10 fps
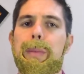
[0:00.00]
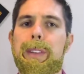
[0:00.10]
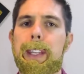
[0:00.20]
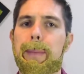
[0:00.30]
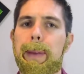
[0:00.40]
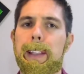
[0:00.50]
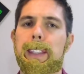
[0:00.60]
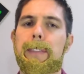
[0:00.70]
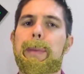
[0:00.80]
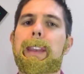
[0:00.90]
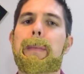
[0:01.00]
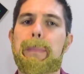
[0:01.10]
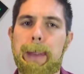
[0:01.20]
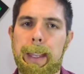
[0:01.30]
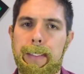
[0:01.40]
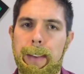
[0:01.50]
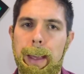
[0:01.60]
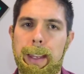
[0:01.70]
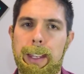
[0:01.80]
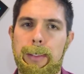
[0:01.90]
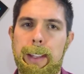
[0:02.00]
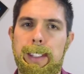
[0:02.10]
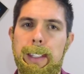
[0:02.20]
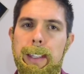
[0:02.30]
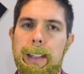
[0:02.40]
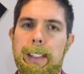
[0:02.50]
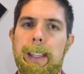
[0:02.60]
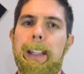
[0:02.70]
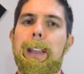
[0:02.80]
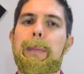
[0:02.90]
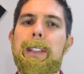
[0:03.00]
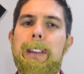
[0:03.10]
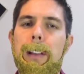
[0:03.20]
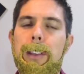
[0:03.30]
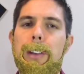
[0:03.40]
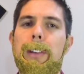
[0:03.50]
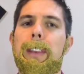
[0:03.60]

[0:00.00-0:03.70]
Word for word: printing pens have been a big fad in recent years, and let me tell you,